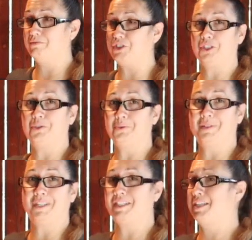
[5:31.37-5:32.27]

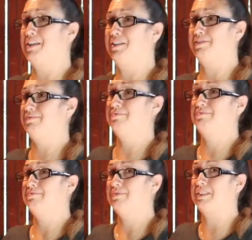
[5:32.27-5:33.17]
June until
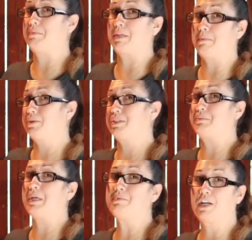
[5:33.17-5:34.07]
September,
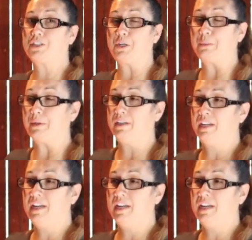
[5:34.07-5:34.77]
sometimes October.